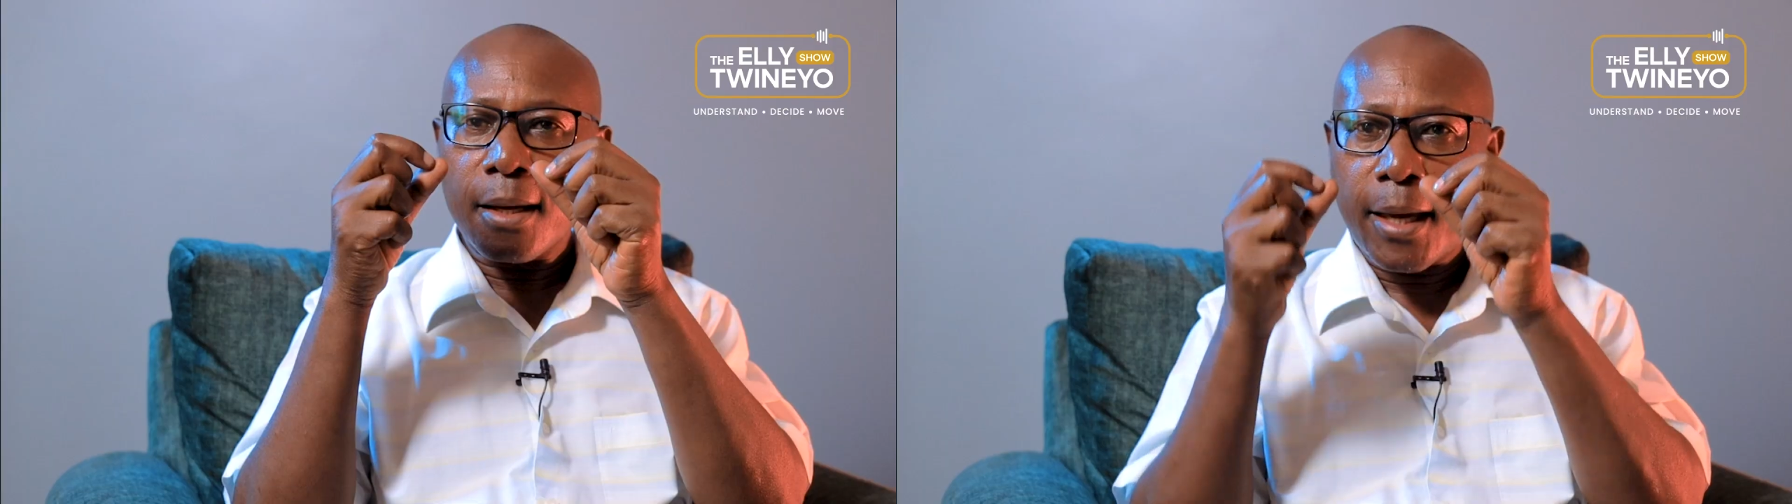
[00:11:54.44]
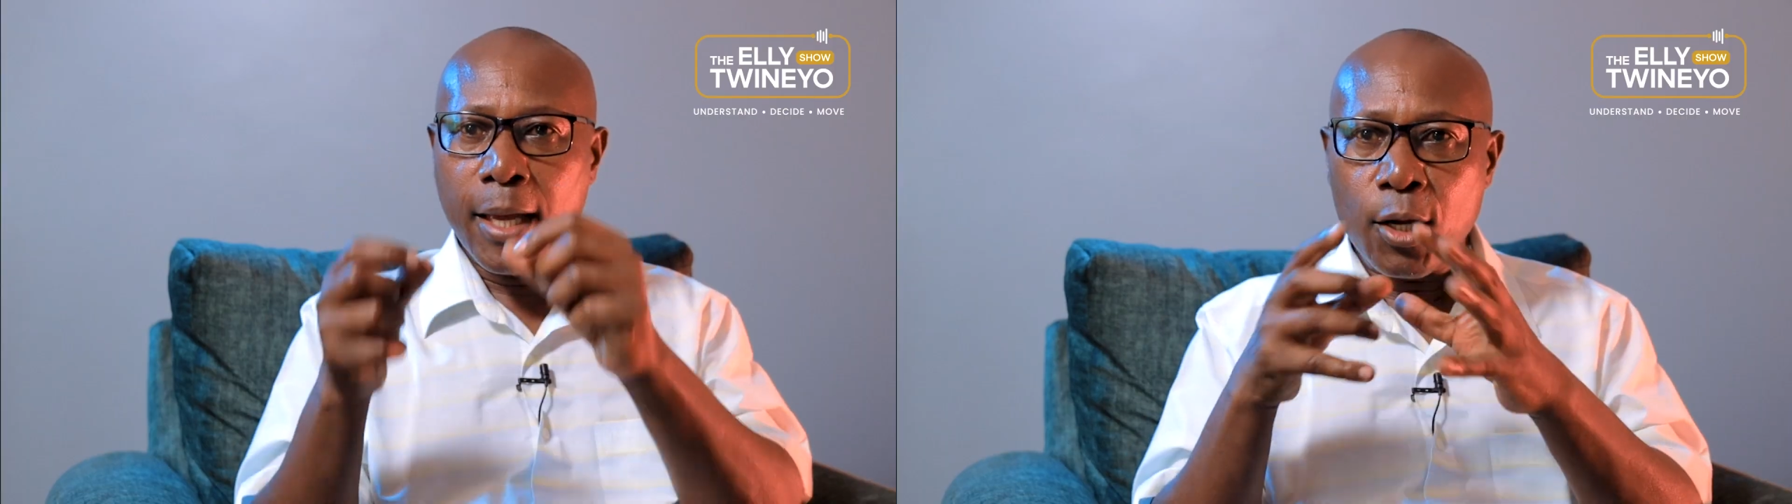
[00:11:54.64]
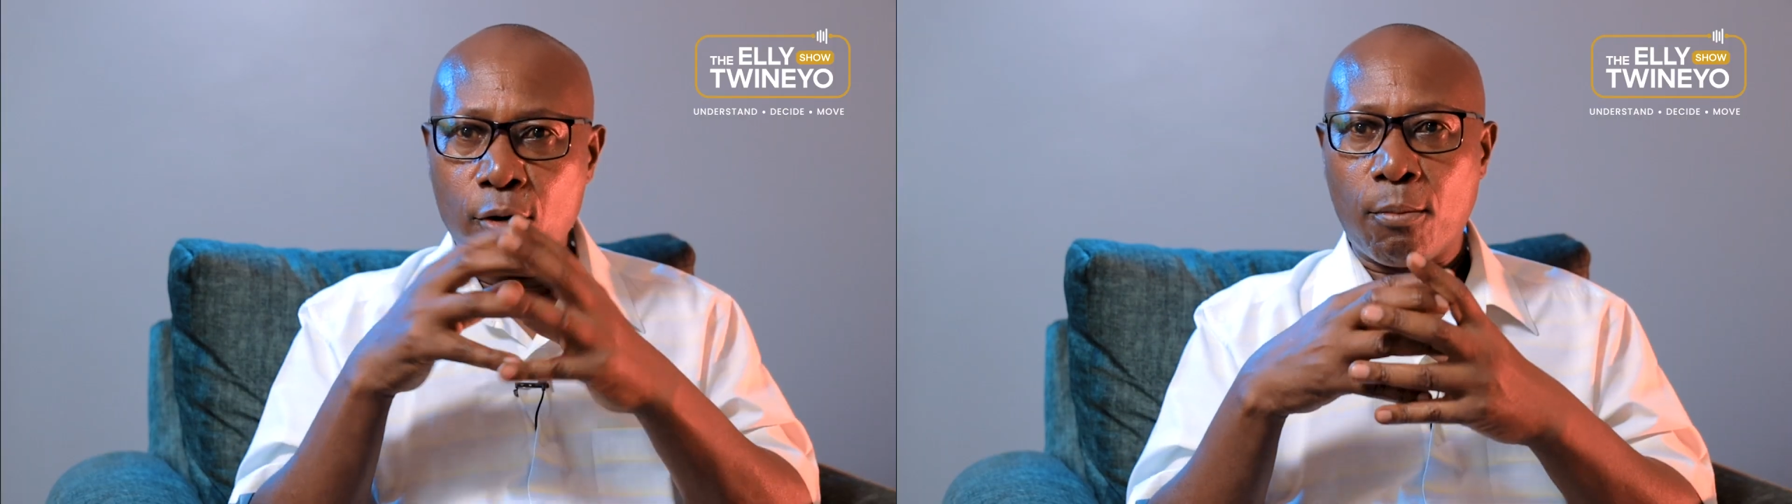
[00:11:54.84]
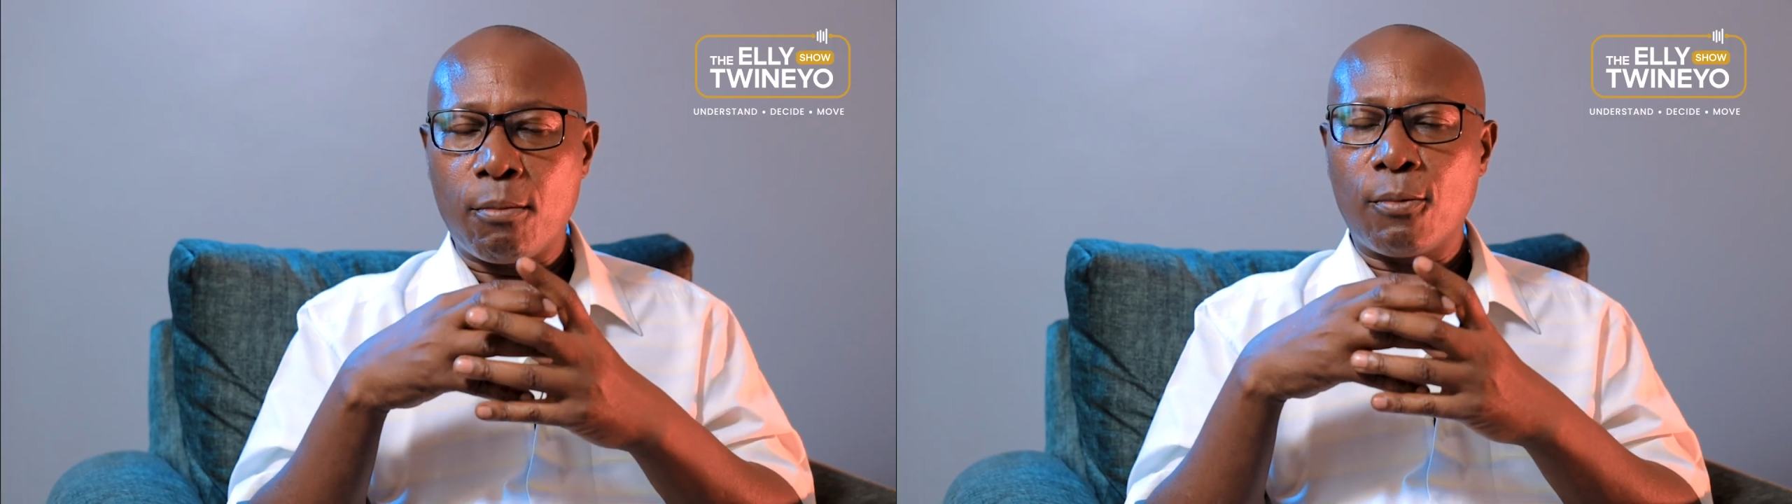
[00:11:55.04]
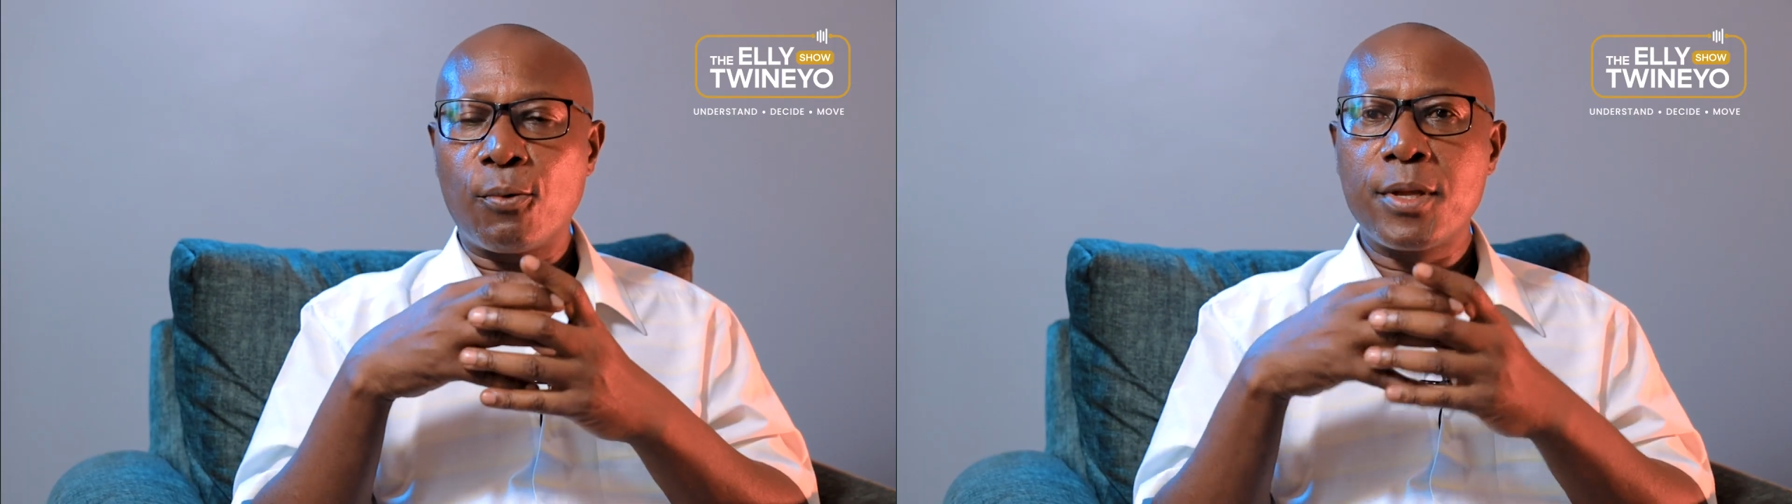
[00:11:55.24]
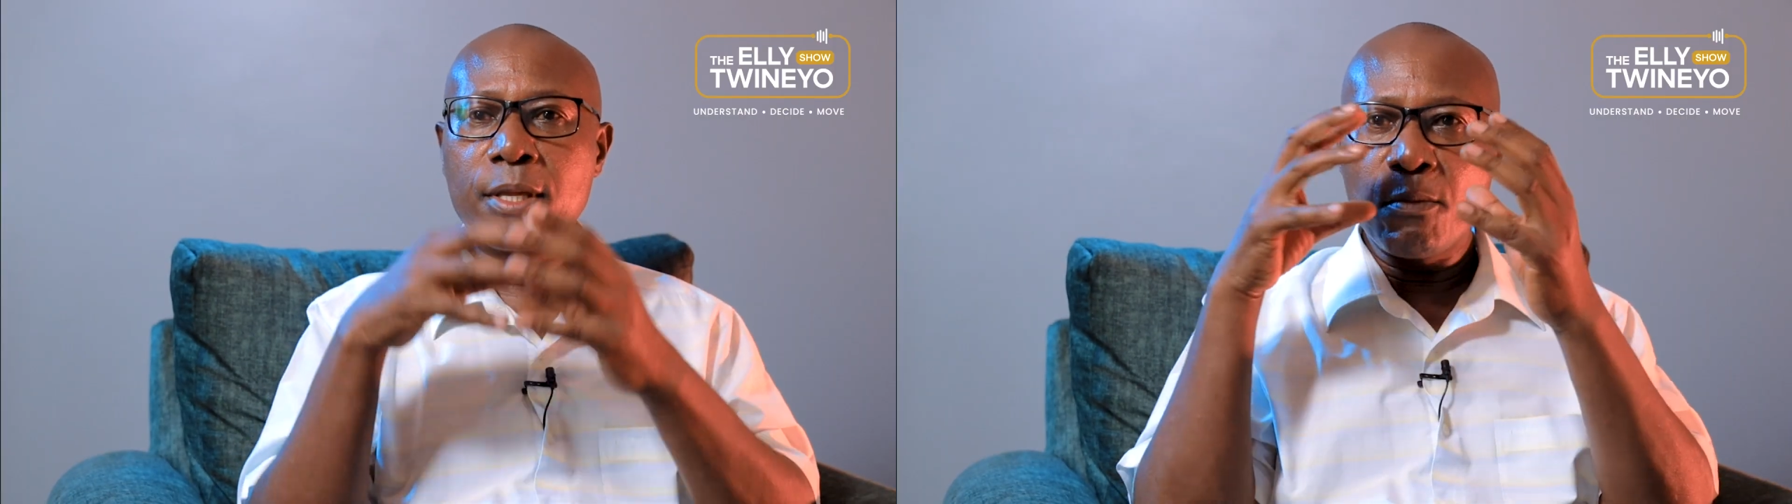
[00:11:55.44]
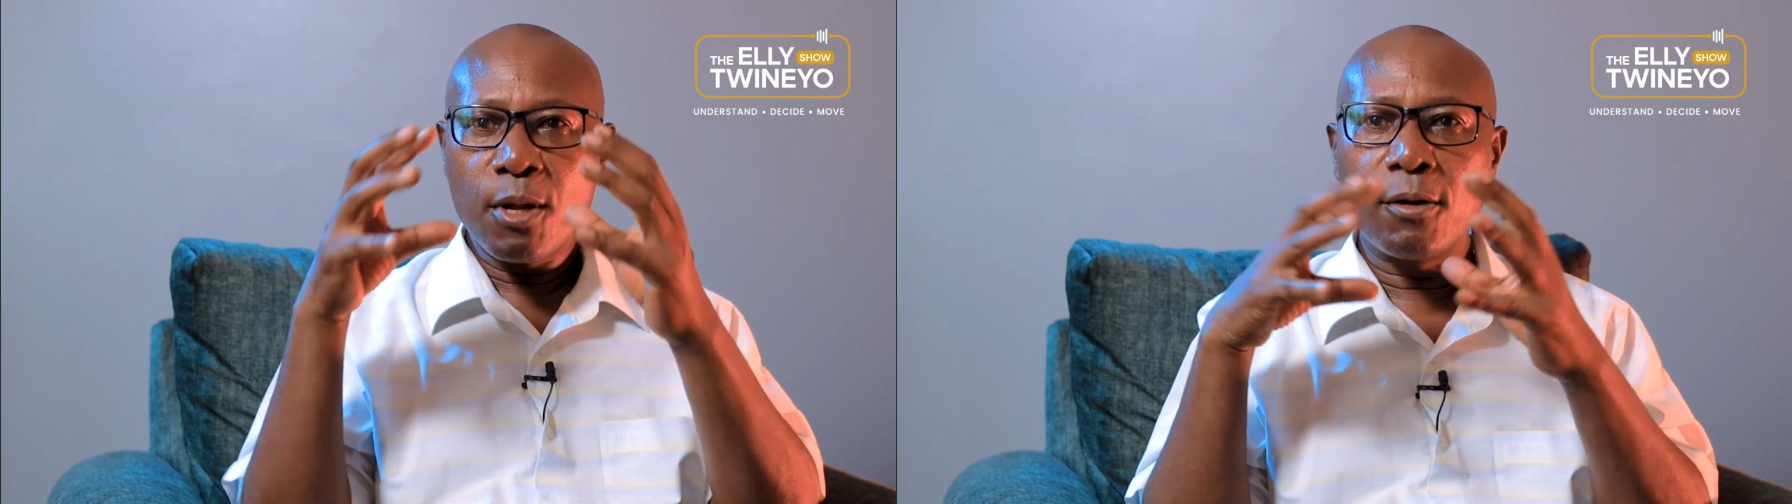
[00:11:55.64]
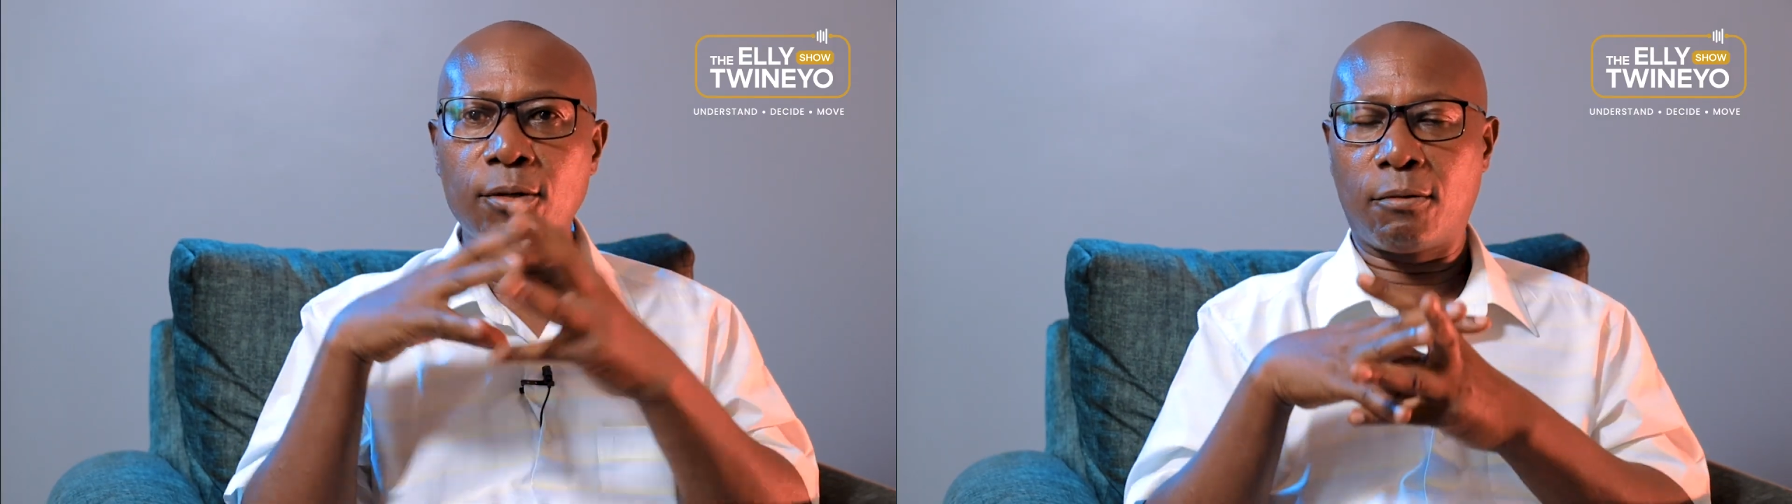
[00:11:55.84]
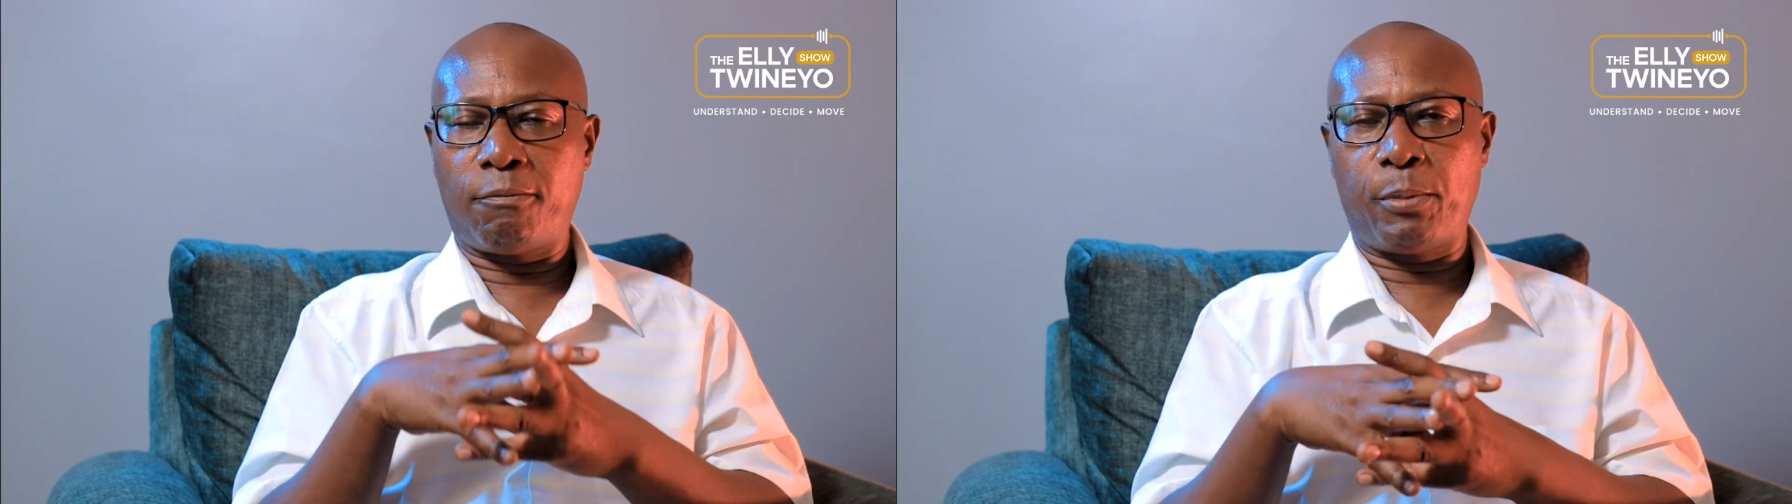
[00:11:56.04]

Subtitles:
kingdom with millions of